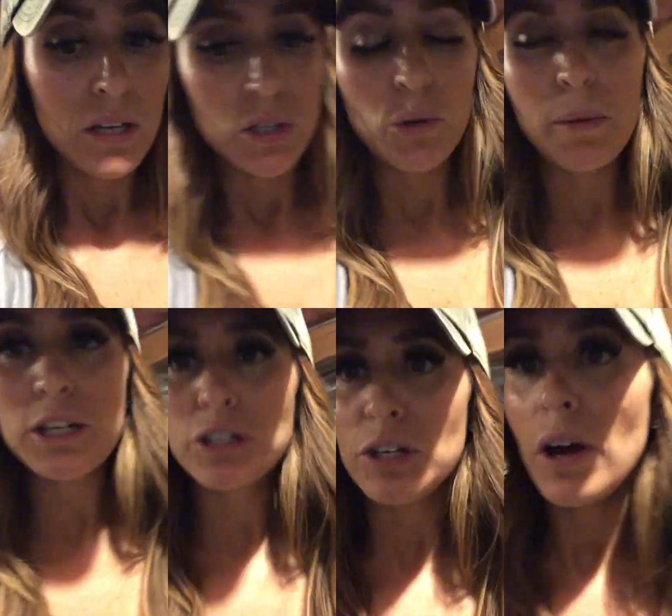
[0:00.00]
So I'm
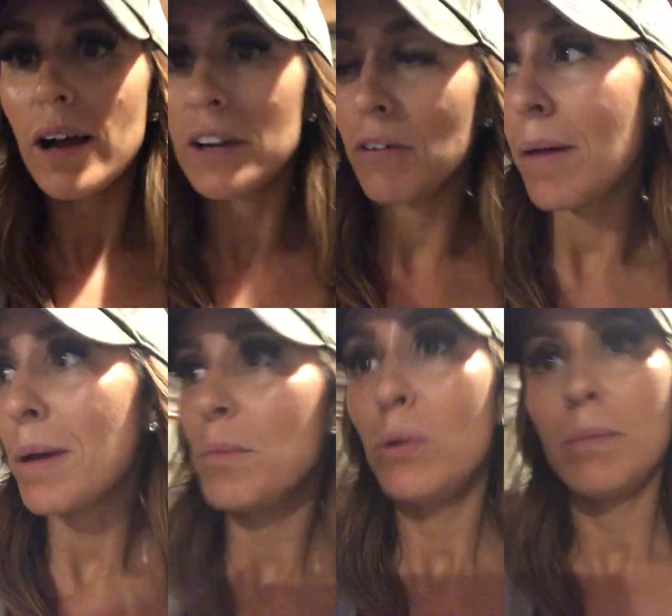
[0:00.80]
actually not gonna grab
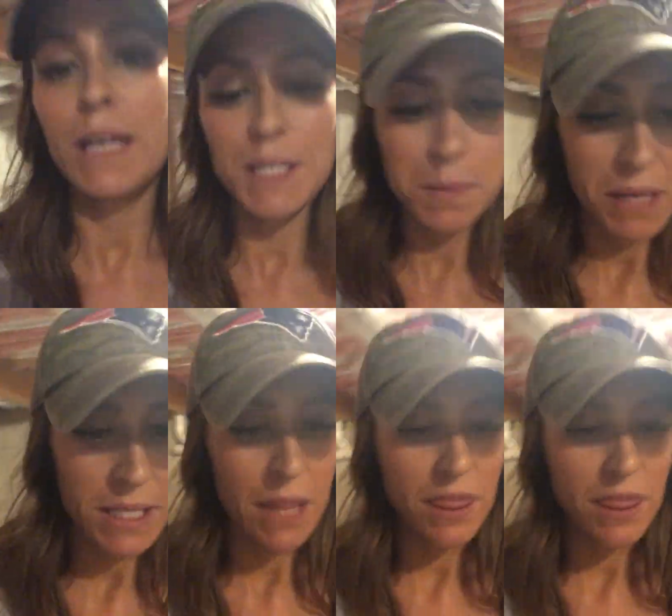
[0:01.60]
my booty bands because I